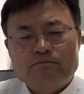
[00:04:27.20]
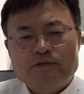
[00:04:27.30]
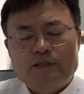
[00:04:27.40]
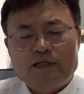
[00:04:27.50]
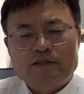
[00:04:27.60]

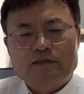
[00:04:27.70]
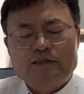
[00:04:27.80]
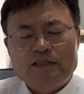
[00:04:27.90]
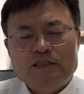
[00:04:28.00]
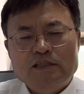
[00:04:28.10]
like a
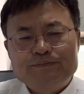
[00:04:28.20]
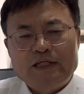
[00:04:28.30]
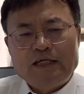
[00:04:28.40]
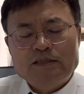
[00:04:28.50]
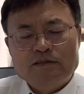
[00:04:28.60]

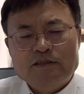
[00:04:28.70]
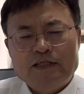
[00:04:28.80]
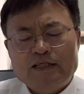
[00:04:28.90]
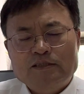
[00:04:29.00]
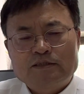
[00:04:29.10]
discrimination
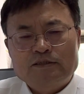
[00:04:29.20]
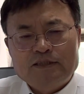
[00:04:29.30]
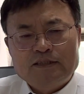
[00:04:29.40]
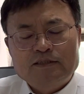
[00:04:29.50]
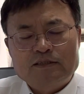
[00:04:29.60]
correction
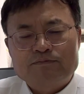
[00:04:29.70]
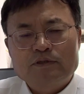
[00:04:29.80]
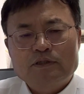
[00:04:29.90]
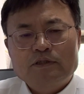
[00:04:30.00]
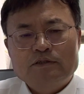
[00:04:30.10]
system.
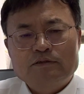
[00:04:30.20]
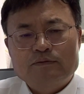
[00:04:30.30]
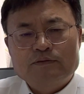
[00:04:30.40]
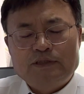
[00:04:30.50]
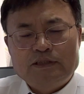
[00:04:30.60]

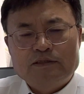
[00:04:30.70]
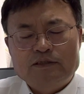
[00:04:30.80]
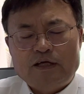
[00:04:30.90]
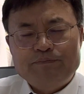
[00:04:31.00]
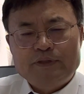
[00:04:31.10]
So these
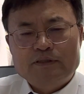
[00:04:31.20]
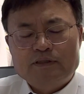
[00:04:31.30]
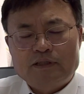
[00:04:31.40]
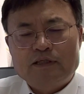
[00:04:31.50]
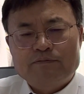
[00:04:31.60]
topics
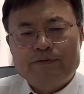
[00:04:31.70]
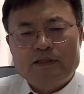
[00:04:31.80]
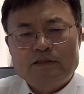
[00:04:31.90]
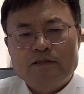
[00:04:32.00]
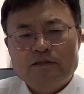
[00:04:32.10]
are
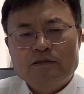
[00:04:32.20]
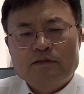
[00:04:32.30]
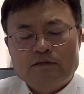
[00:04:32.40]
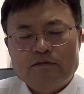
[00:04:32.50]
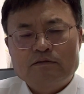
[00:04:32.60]
very
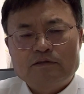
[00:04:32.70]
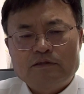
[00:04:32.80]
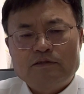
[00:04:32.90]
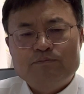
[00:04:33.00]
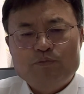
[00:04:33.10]

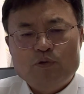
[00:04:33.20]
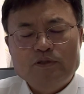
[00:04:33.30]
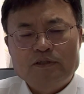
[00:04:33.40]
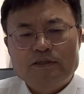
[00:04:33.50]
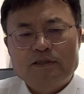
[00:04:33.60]

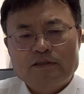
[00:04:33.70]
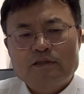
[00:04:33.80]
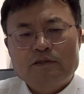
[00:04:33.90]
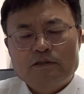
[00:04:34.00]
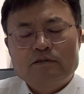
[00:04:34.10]
important.
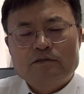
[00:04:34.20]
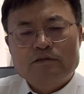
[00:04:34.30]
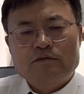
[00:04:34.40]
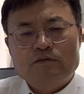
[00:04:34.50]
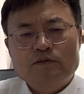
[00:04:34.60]

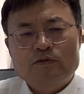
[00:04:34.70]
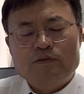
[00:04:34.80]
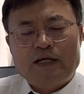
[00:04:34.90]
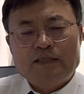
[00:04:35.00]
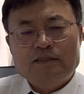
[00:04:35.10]
Also
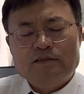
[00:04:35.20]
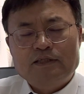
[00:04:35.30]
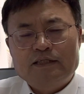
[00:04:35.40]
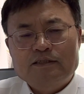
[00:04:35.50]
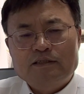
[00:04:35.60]
last
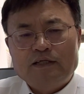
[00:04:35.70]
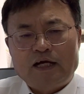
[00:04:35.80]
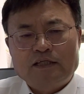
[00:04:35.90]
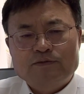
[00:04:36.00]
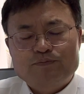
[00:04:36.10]
class
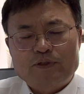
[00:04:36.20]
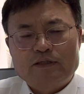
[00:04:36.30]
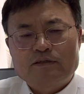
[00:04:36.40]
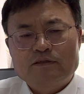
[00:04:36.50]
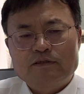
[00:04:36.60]
I
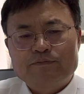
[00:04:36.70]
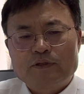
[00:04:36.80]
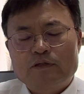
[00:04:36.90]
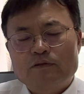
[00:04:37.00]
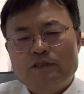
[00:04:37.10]
explained
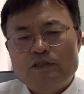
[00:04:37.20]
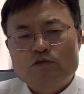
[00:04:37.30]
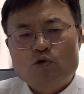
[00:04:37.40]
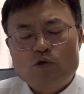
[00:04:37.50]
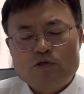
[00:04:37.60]
about
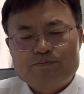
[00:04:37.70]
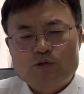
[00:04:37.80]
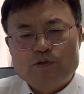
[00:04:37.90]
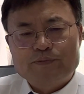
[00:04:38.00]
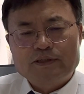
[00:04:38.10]
Equal
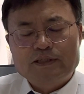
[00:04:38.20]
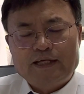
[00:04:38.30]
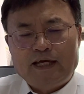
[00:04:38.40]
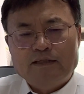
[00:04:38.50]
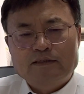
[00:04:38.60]
Employment
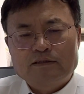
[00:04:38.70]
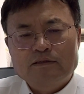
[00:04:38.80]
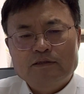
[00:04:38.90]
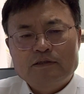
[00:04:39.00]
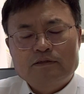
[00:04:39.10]
Act.
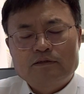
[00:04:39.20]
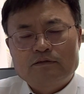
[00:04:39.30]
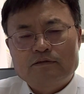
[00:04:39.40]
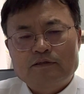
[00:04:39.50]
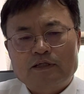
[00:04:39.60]

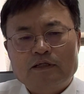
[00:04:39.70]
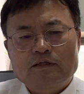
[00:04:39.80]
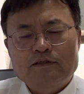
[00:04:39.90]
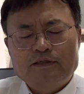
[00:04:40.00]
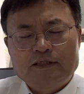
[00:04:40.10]
There
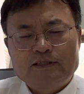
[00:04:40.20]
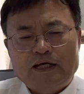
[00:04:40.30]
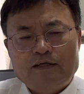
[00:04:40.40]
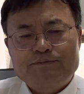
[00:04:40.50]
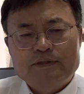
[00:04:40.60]
are 30
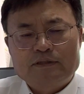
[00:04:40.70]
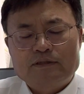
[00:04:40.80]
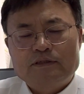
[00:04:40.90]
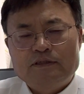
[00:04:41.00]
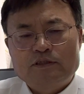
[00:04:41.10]
types
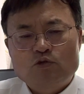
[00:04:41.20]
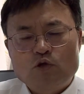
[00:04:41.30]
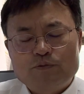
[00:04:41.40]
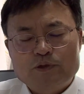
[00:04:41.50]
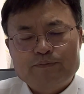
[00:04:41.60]
in Equal
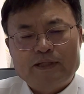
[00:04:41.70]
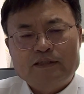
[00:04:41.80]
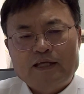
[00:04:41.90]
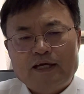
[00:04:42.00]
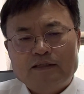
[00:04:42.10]

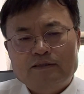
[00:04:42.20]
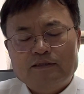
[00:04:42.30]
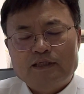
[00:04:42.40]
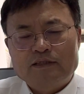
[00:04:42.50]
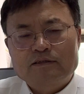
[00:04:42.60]
Employment Act,
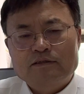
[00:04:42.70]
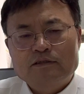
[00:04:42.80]
like